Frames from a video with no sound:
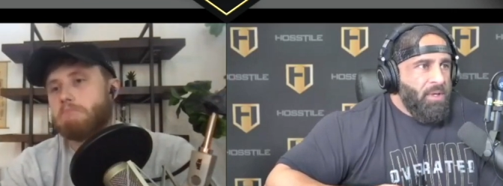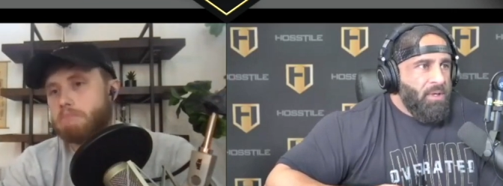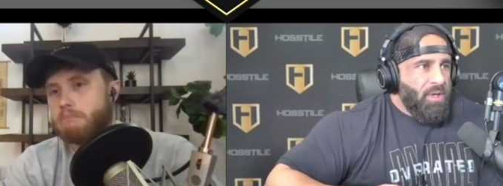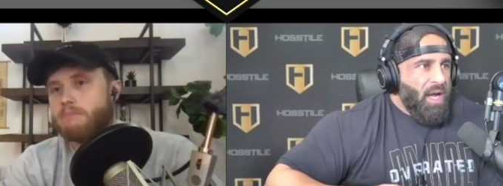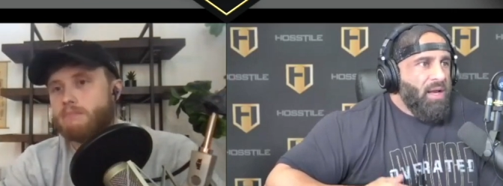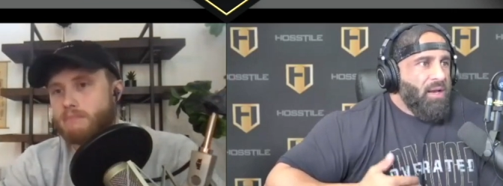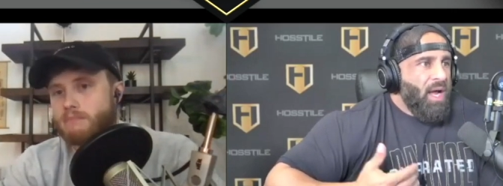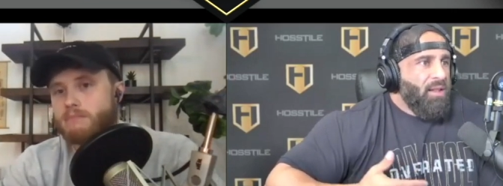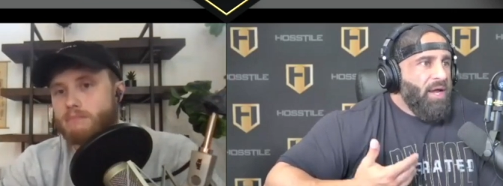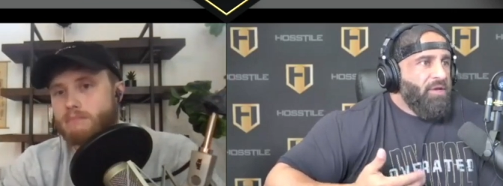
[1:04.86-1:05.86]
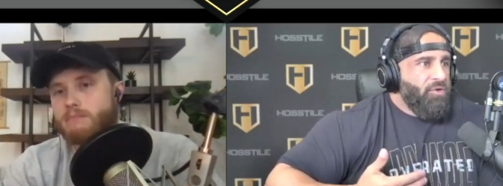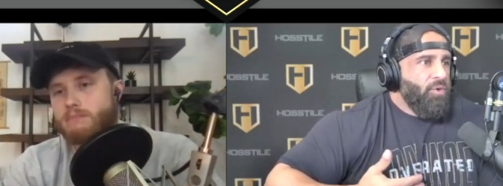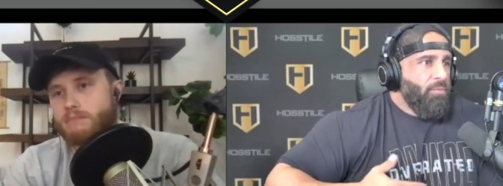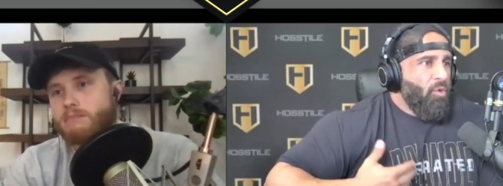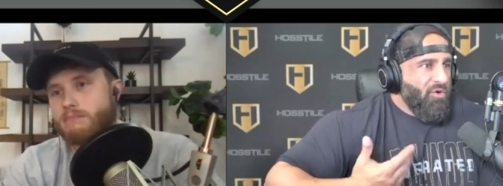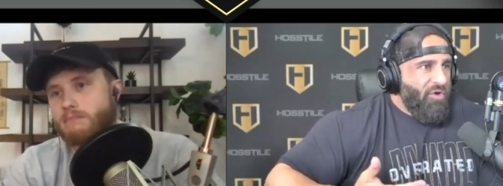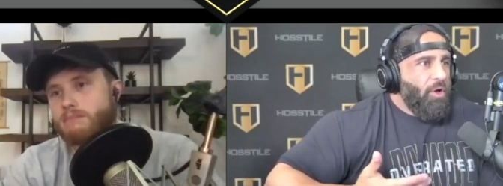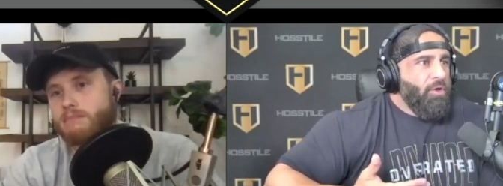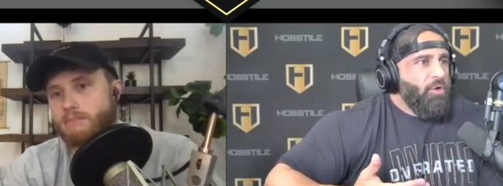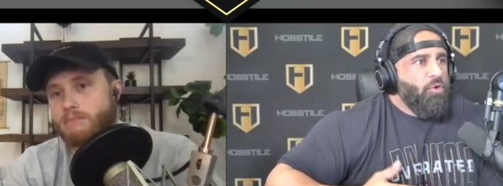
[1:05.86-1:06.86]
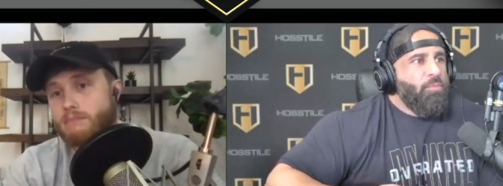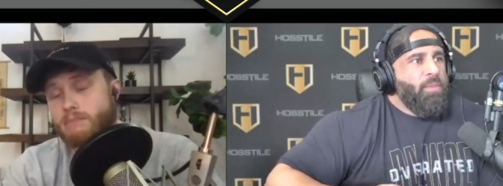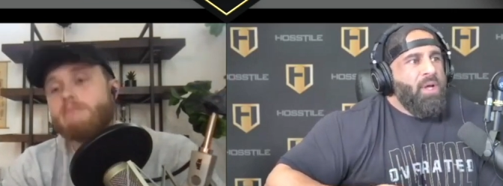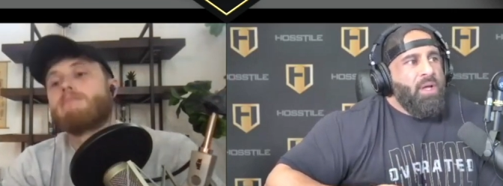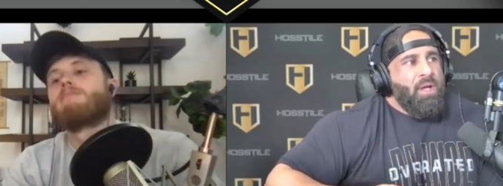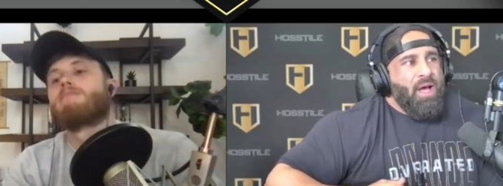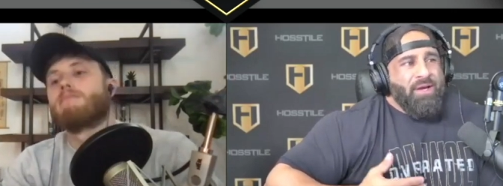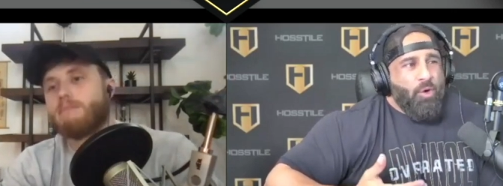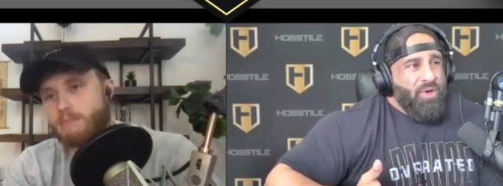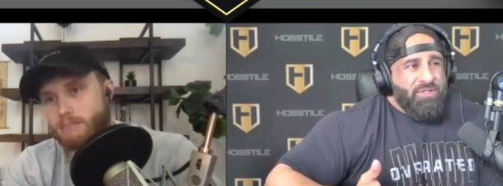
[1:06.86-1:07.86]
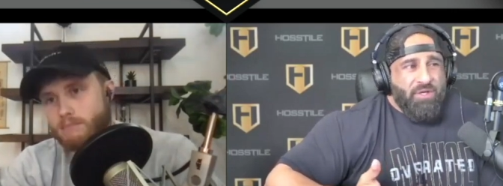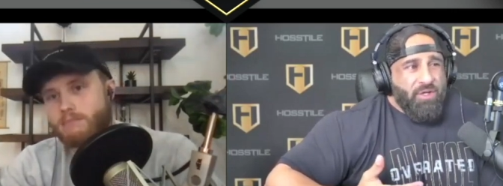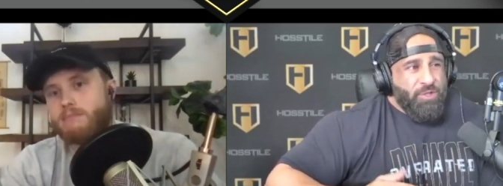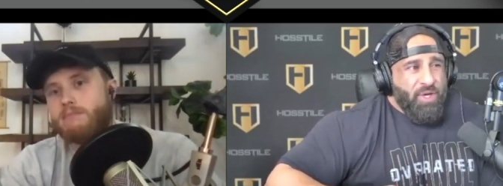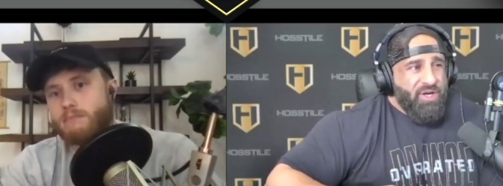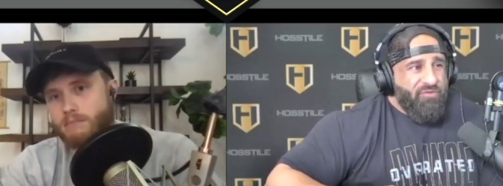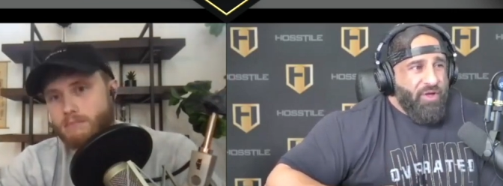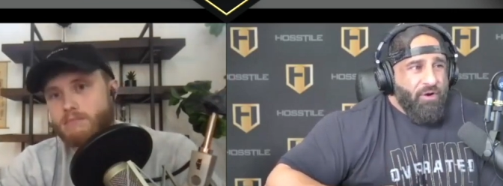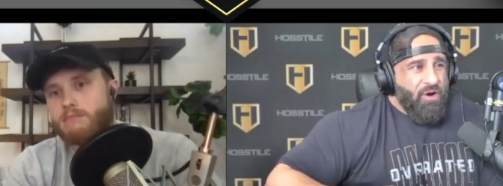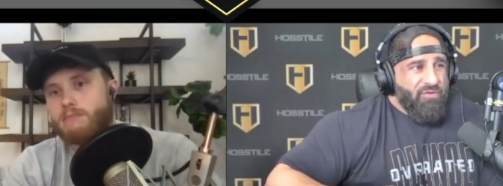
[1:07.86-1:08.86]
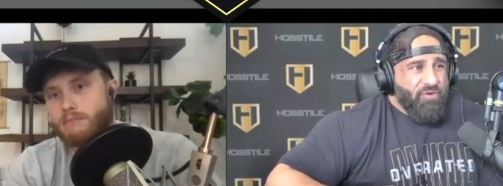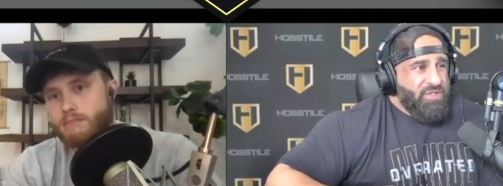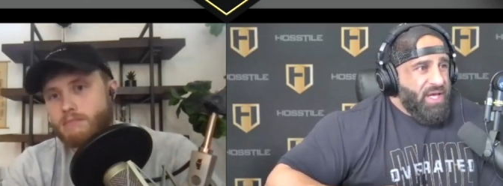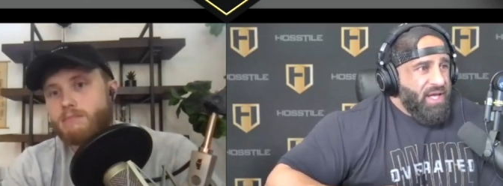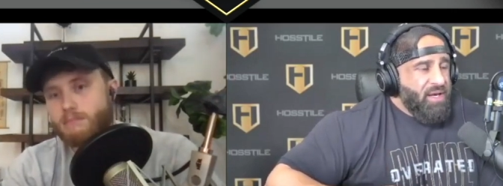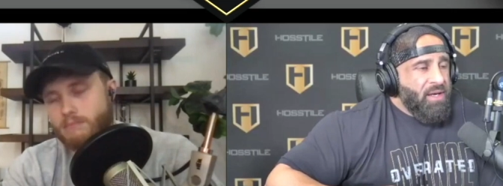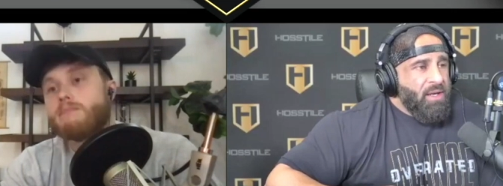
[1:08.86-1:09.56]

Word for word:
Speaker 1: Like I, I like doing more volume. I don't necessarily train to failure on every set.